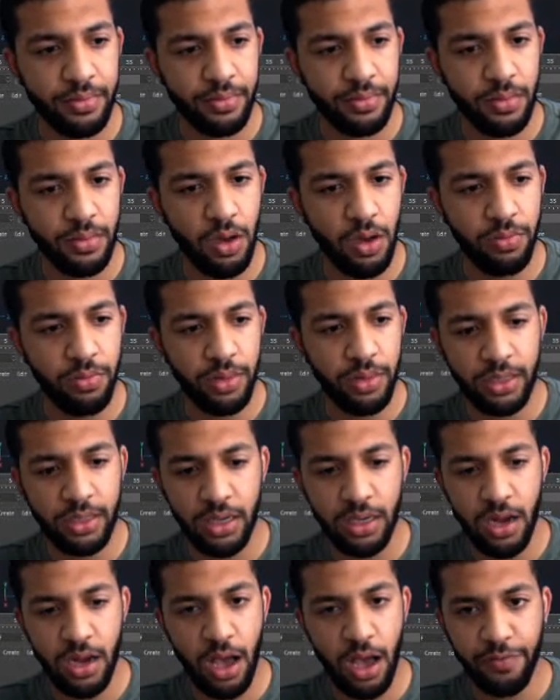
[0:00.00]
Oh, it did
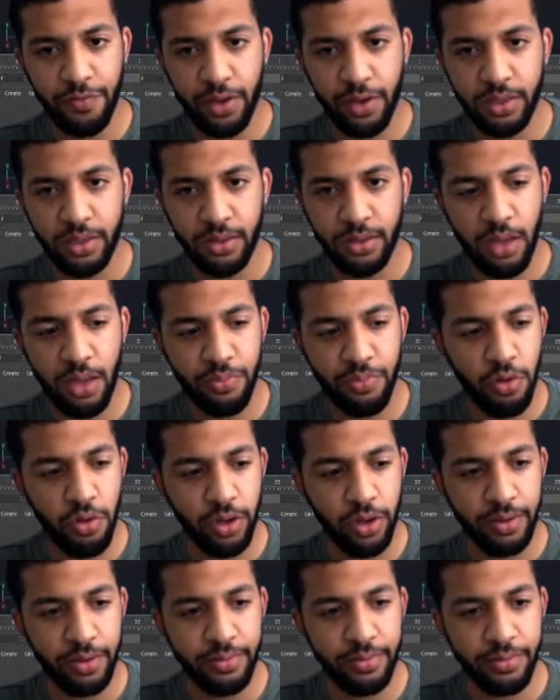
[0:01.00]
not fix it. That broke
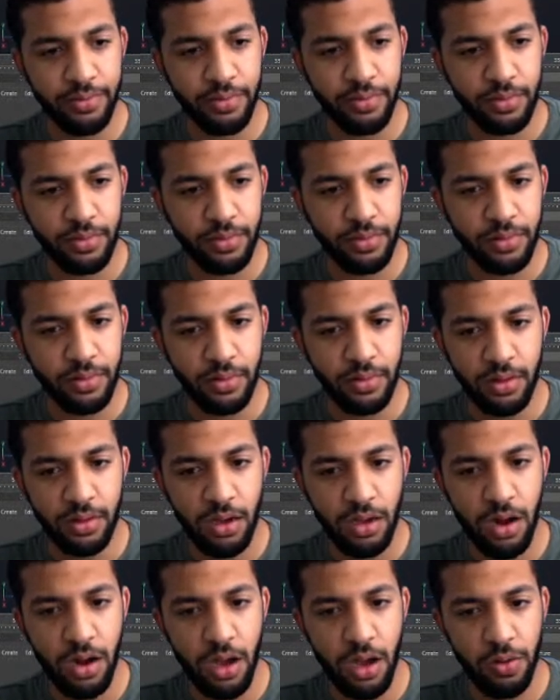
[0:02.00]
it.
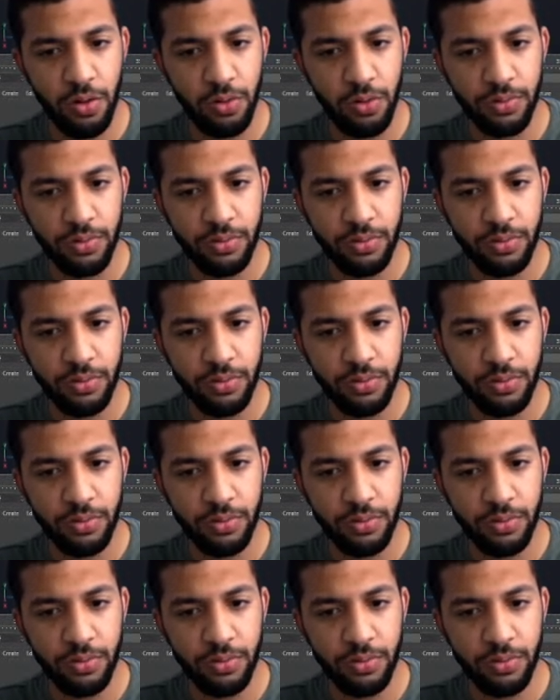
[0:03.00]
Oh, no.